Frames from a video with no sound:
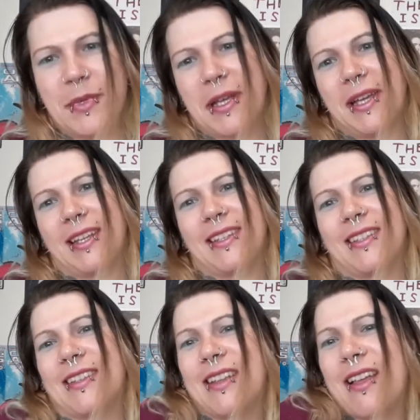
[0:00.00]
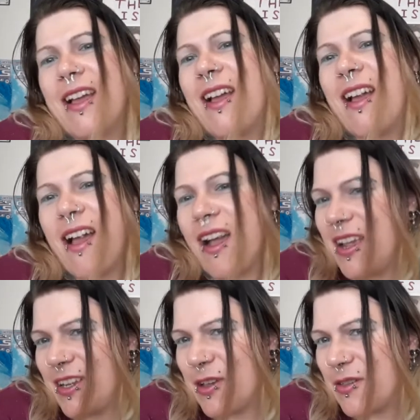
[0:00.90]
But
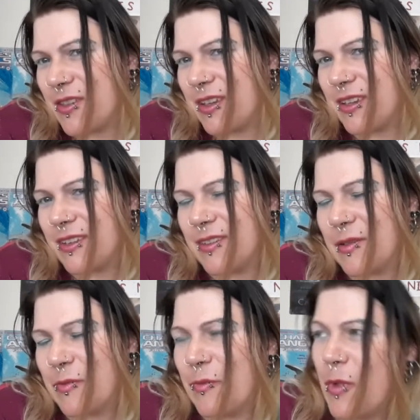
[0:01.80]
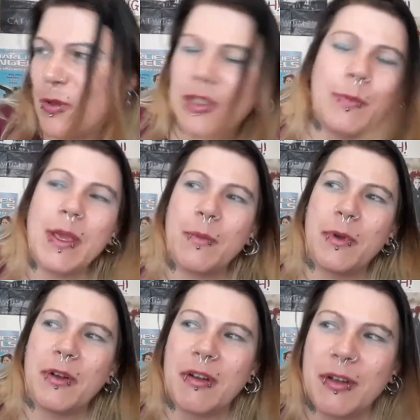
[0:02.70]
I know that most
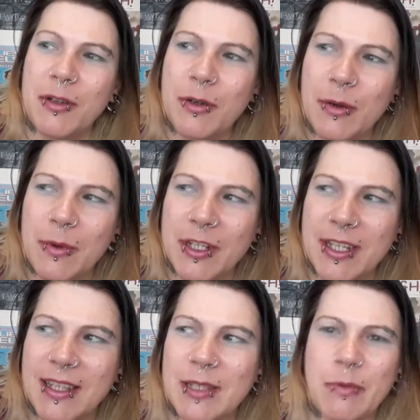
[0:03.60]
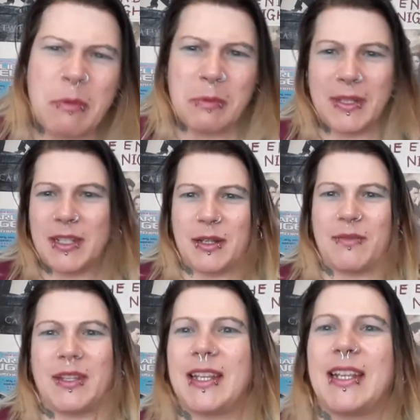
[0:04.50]
people who are watching this probably don't
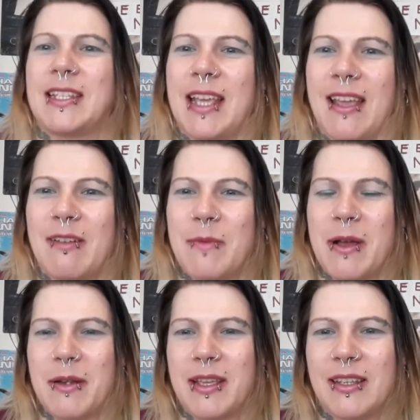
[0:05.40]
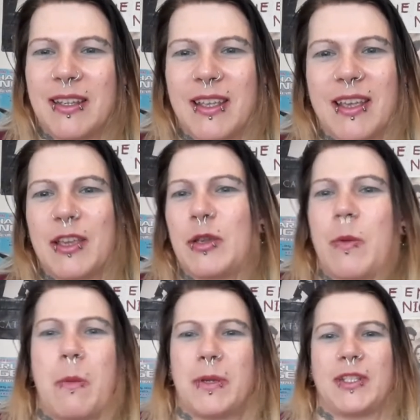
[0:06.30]
even need to hear about it. You
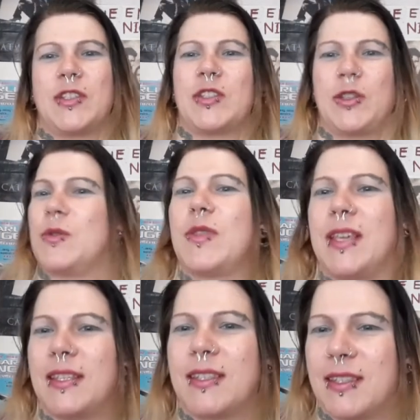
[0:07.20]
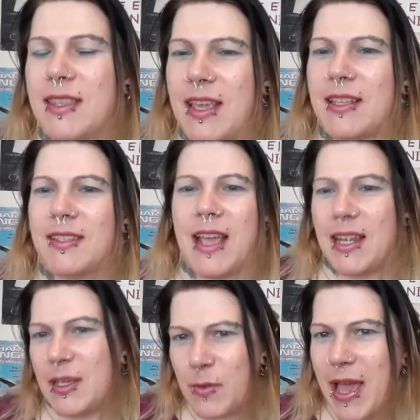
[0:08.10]
probably just do these things
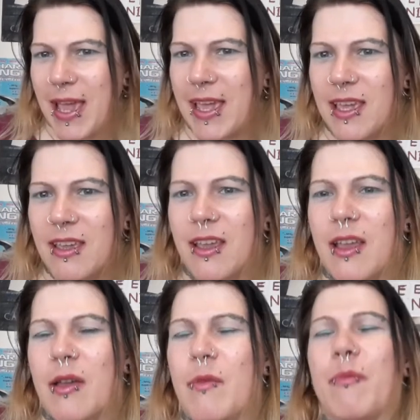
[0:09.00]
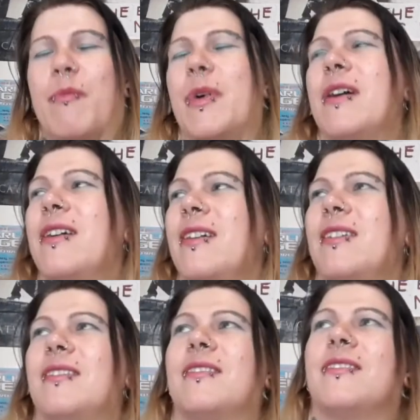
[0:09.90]
anyway,
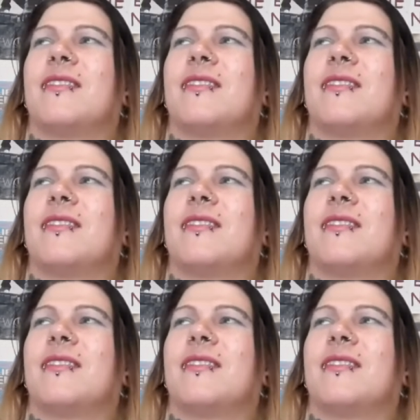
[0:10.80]
but